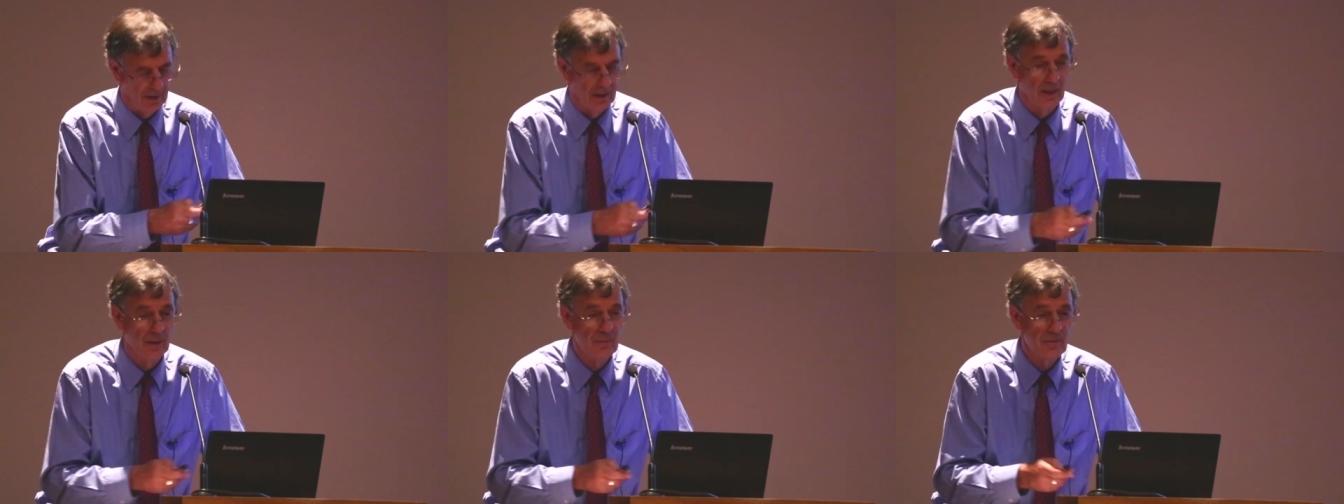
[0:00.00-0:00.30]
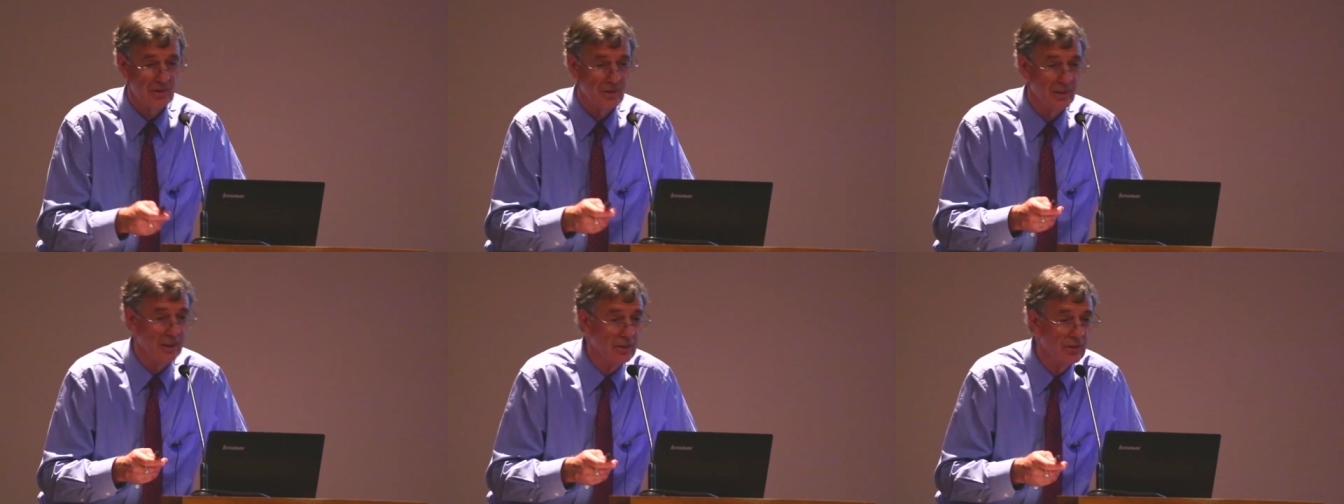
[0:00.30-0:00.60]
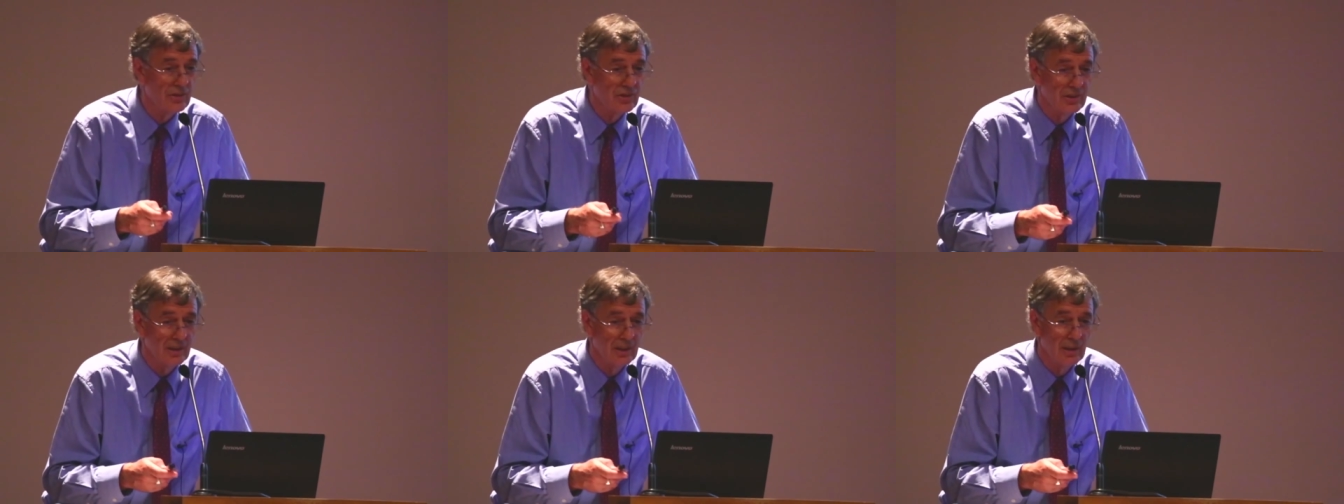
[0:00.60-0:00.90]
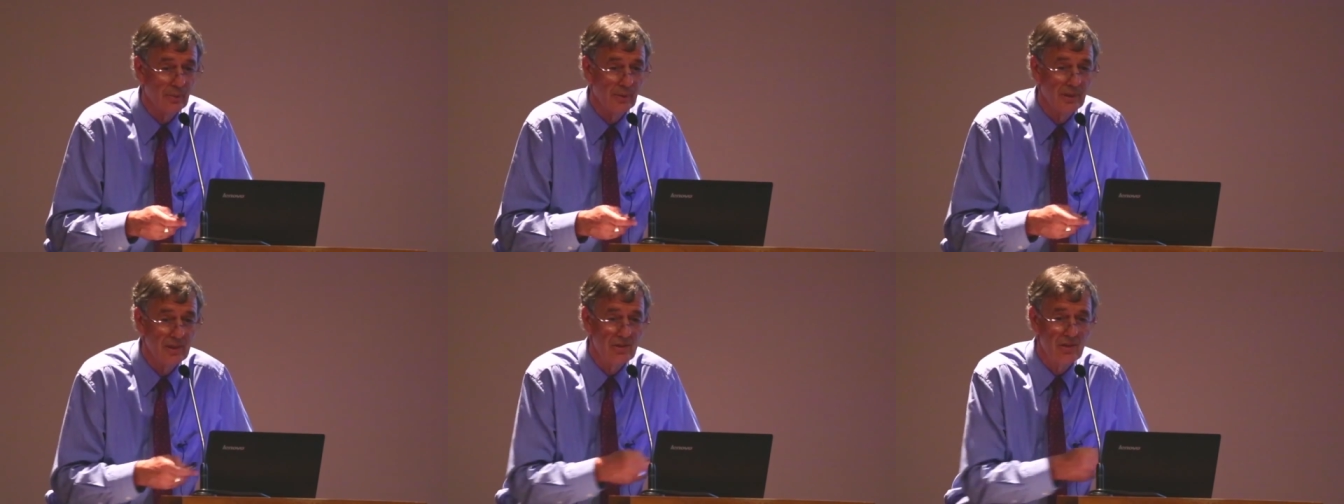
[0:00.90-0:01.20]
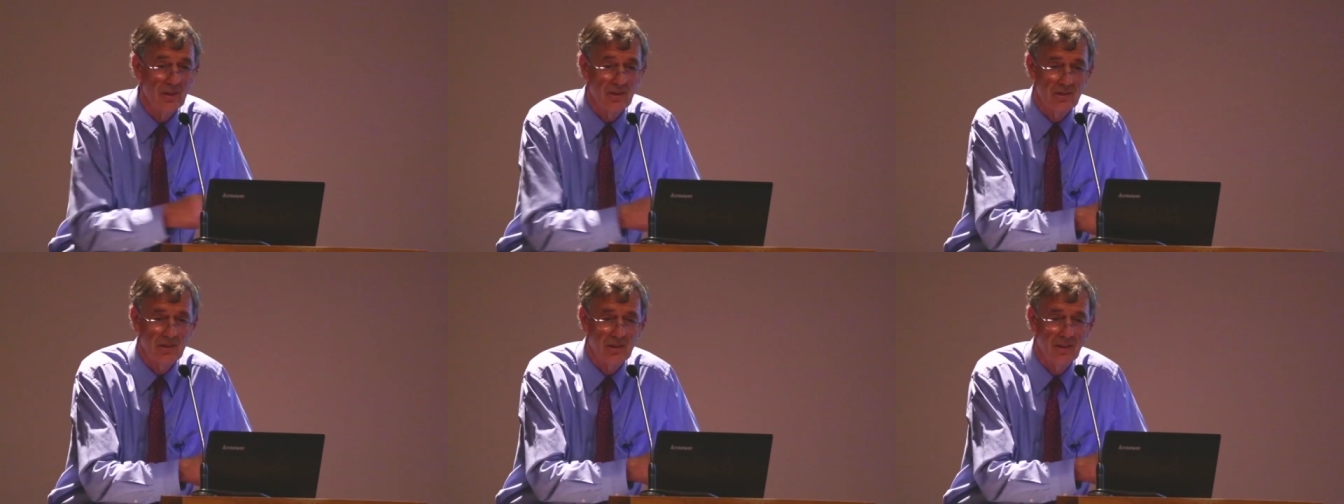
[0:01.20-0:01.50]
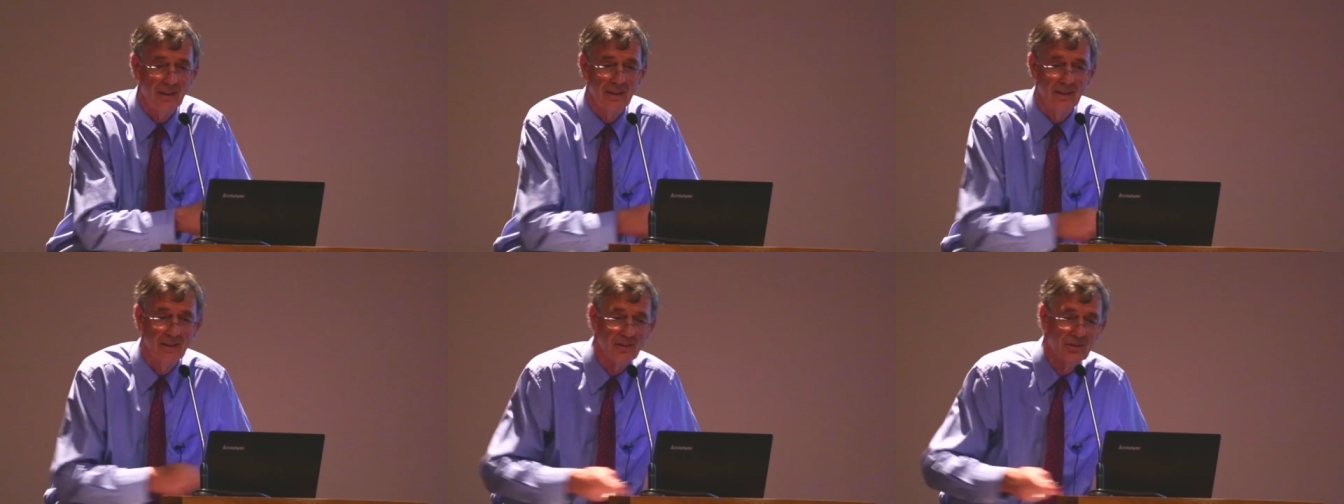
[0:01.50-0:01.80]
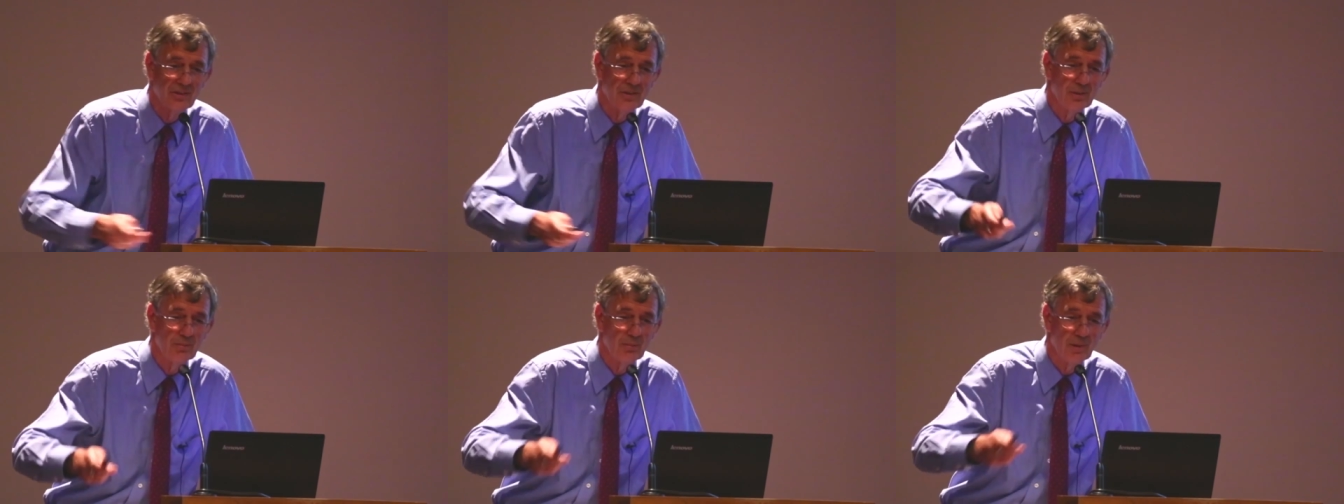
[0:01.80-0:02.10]
I've seen scenery just like
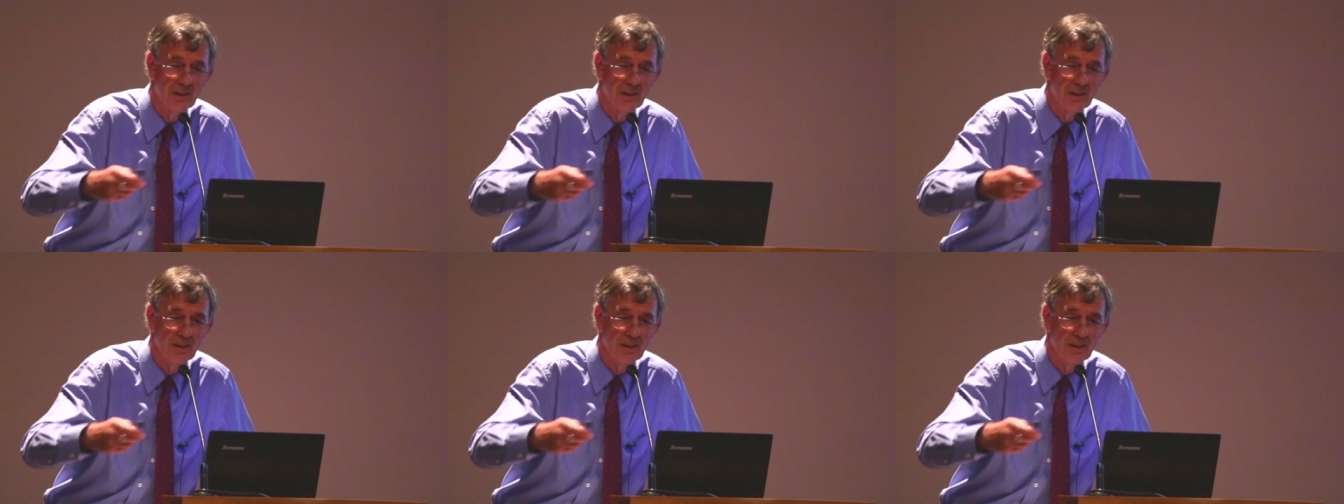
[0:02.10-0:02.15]
this in